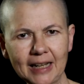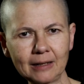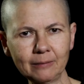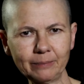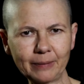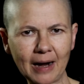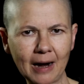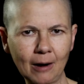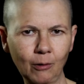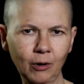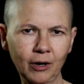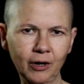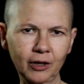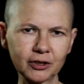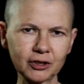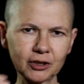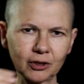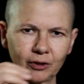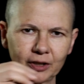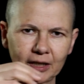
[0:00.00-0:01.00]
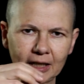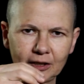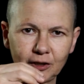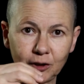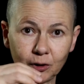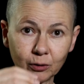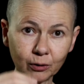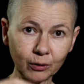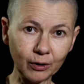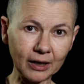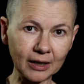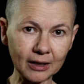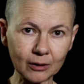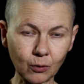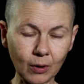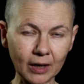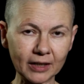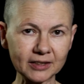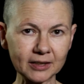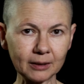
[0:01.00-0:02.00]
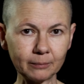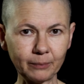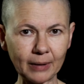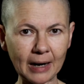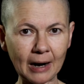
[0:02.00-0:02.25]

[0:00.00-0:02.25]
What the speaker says: in power so that you acquire some